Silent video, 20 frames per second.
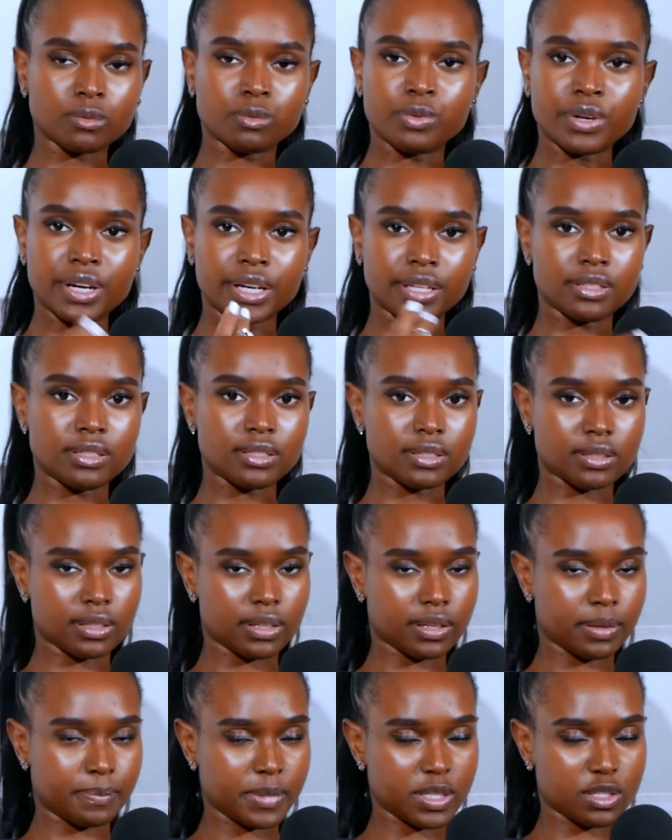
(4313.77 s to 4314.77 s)
read
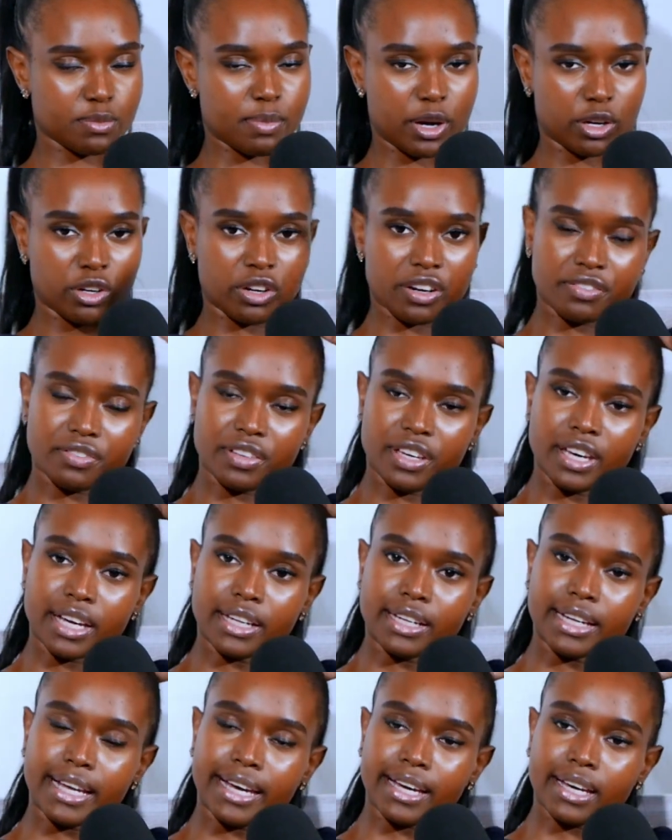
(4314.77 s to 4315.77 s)
um, his
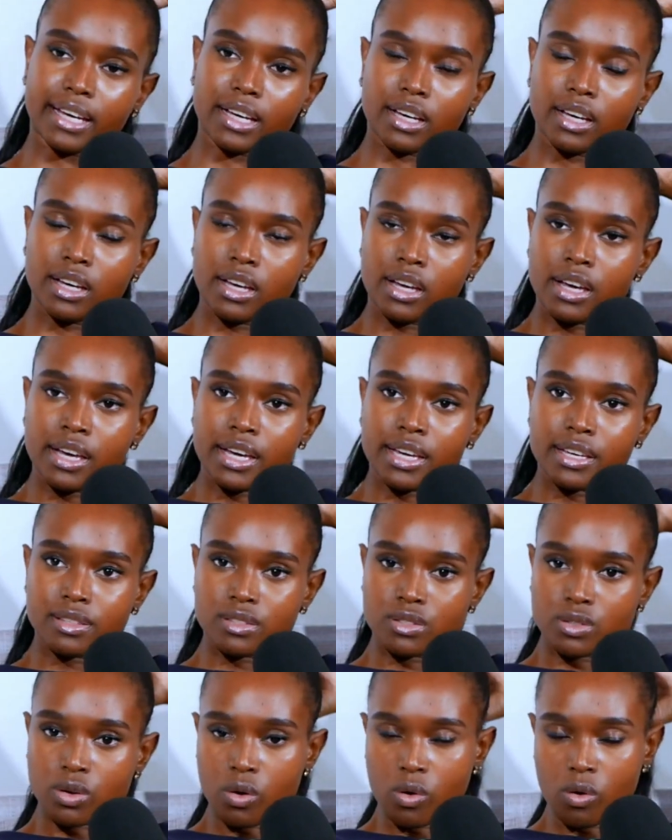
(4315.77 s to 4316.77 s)
biography and like
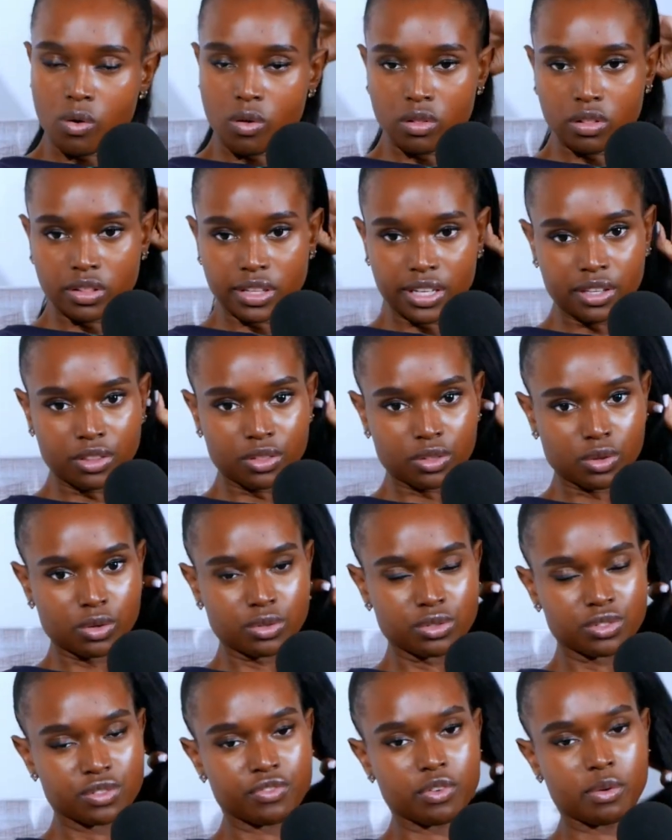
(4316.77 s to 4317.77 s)
his whole
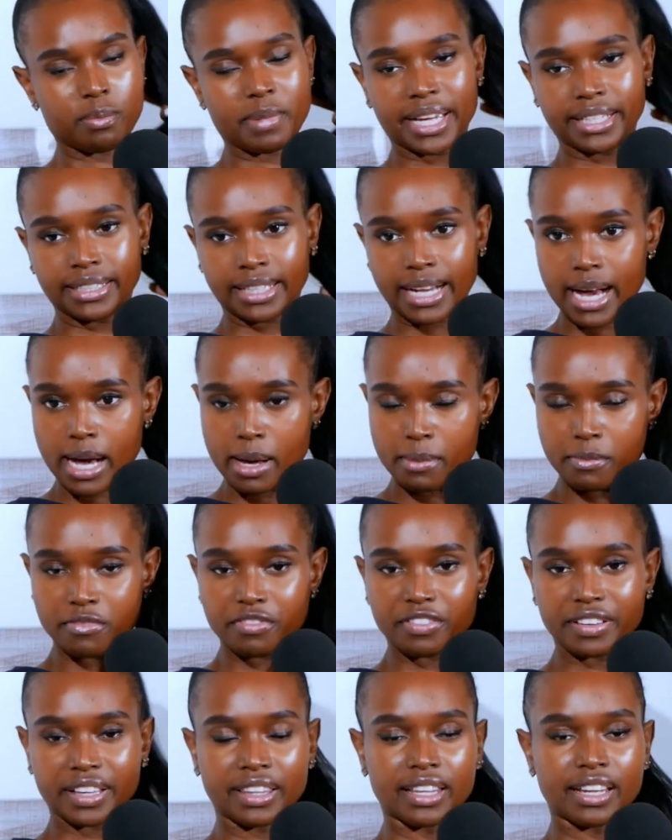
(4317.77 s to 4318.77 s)
ethos for mein
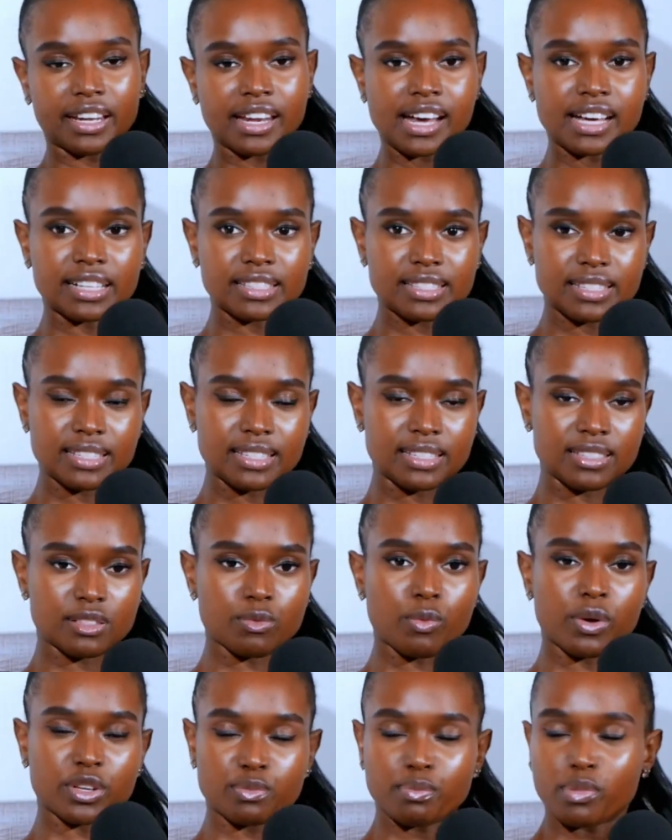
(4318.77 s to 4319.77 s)
kampf and the
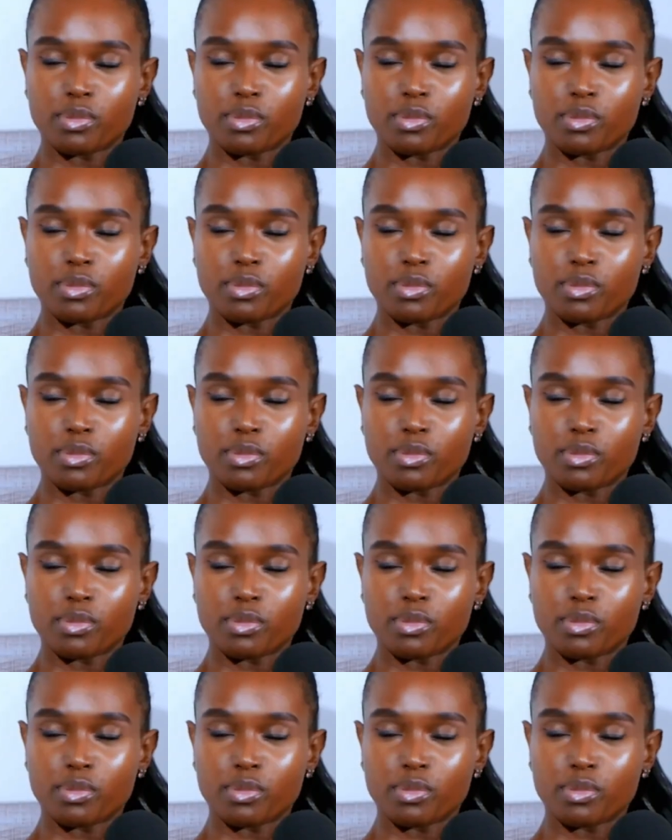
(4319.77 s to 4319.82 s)
nazis